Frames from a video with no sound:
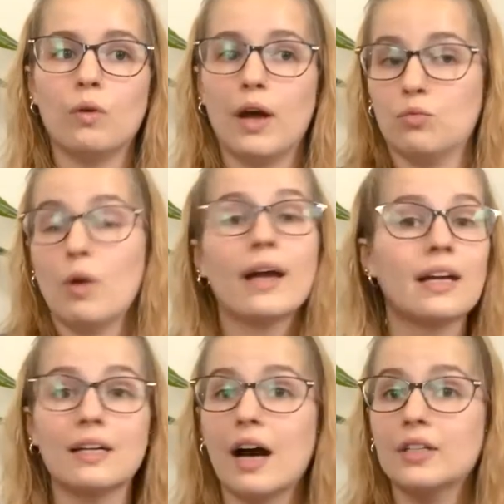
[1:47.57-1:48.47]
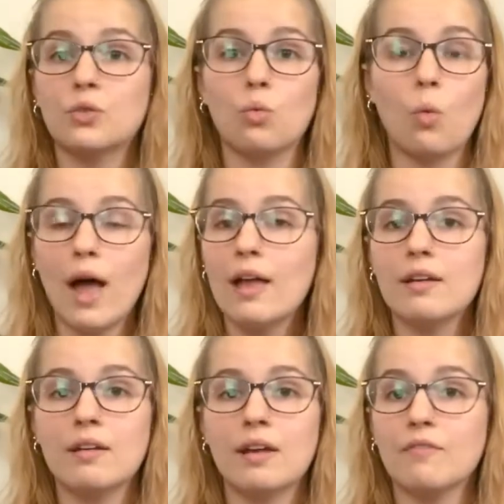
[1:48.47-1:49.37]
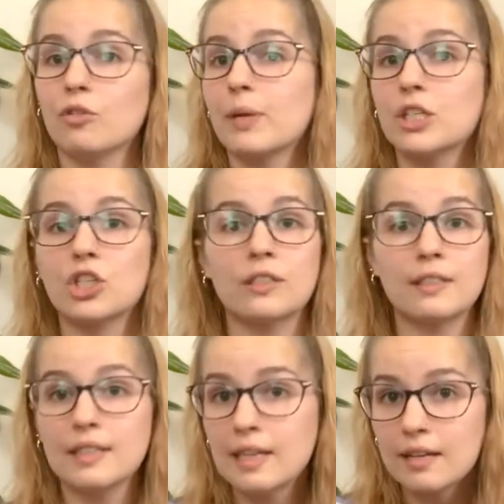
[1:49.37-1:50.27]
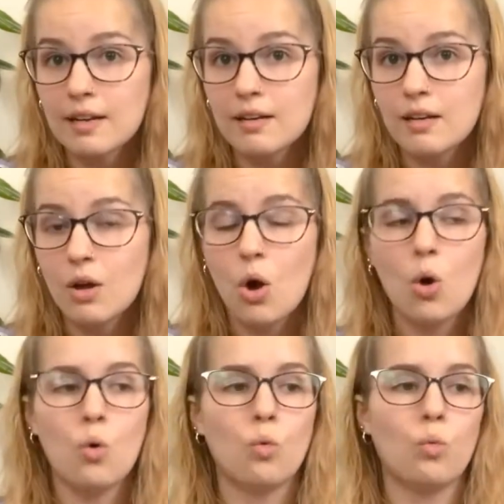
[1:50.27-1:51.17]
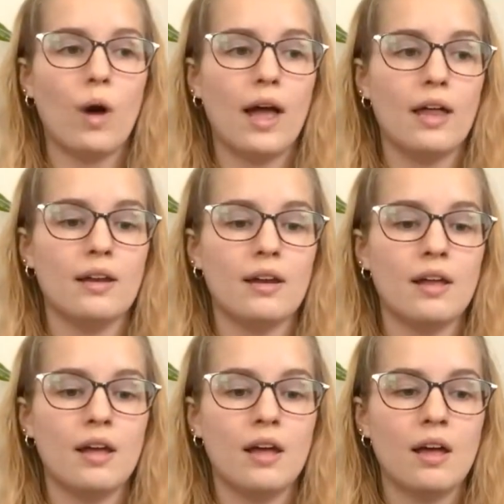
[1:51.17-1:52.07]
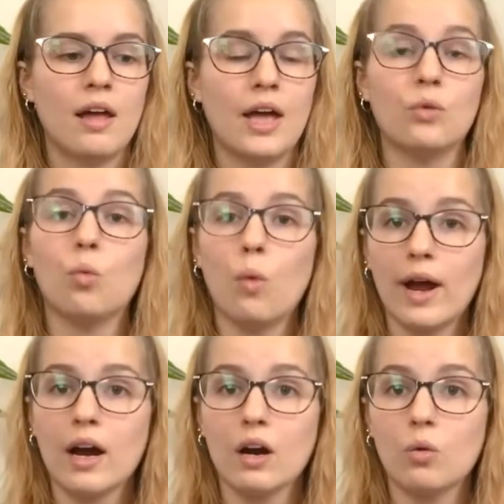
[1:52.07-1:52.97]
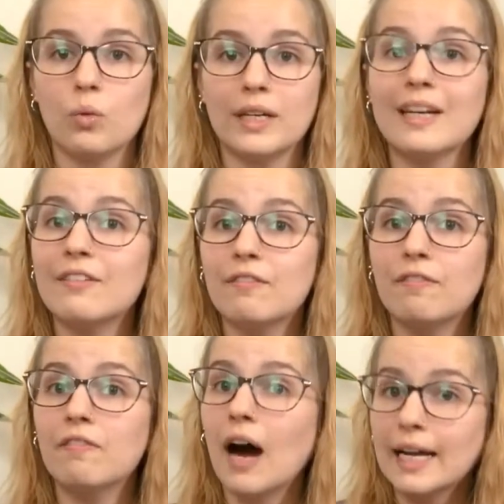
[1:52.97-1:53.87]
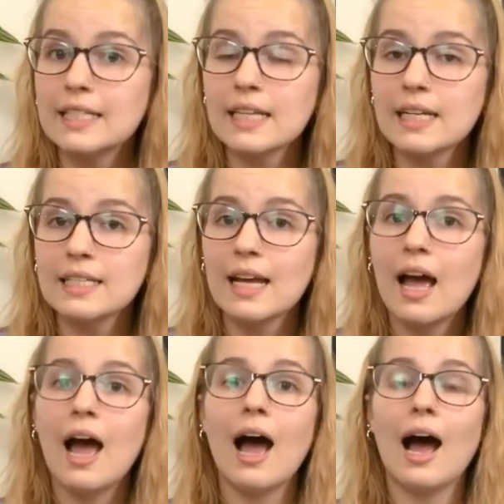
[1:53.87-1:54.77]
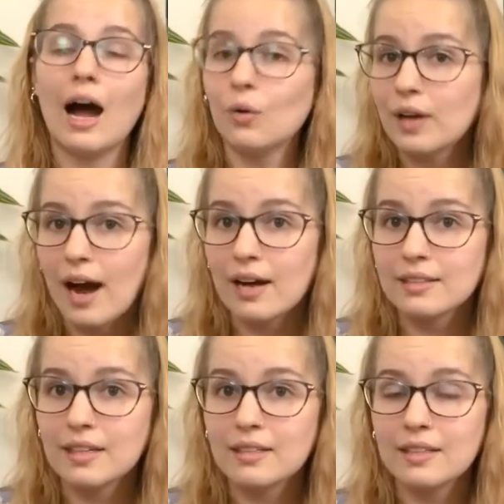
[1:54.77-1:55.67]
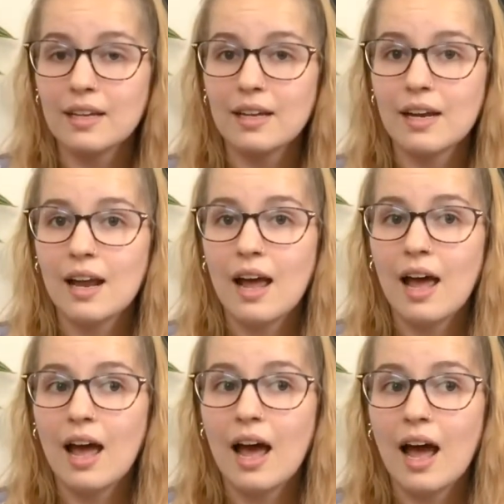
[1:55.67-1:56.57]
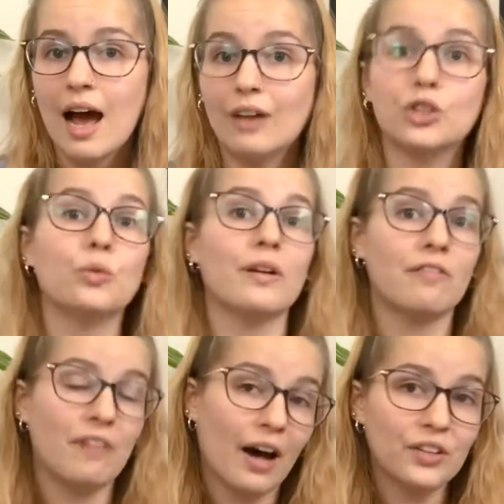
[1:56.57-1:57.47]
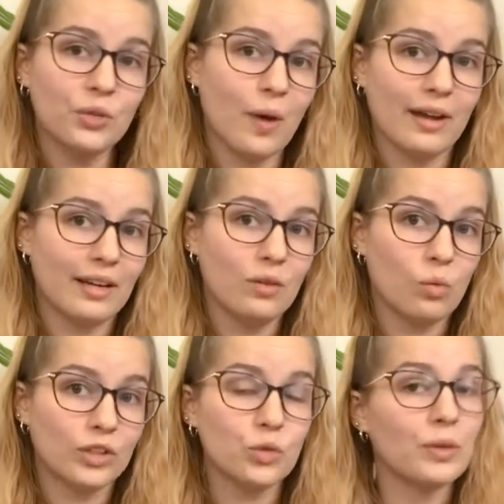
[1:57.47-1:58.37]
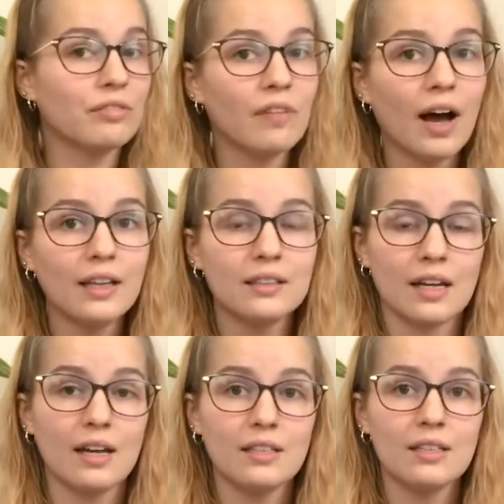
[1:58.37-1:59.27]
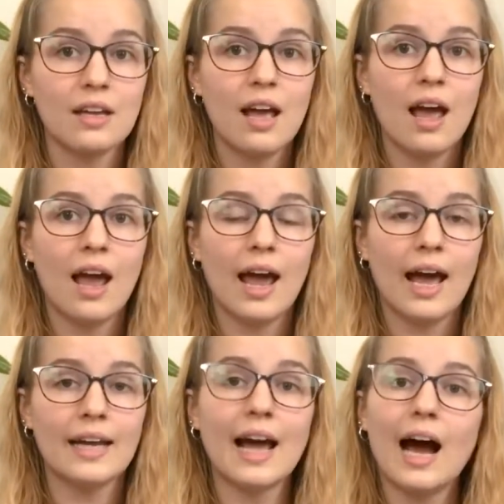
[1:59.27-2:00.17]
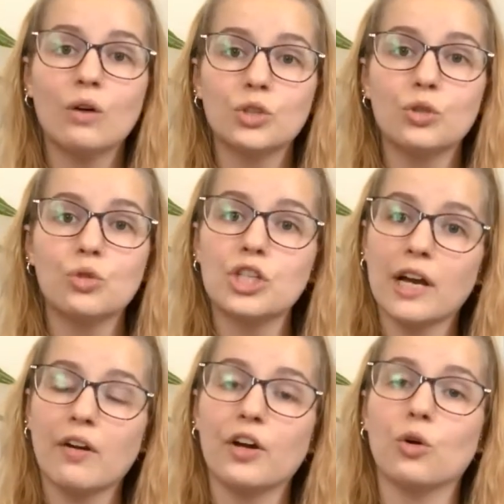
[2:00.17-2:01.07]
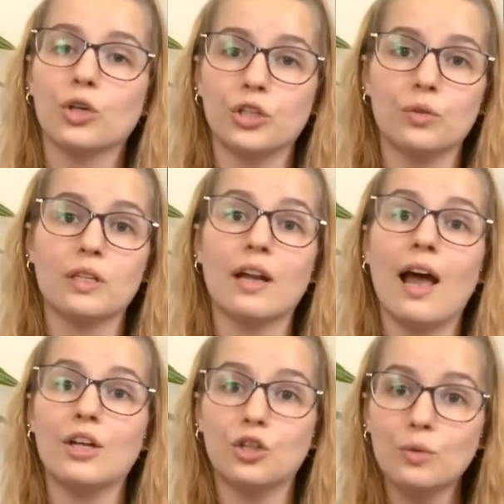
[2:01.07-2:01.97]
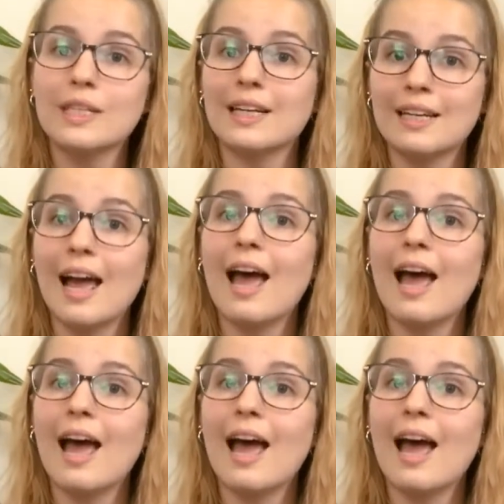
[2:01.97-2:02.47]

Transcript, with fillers: and recognize when information is needed, when and where we can find it, how to access it, how to evaluate it once we find it, and how to share it or use it, use it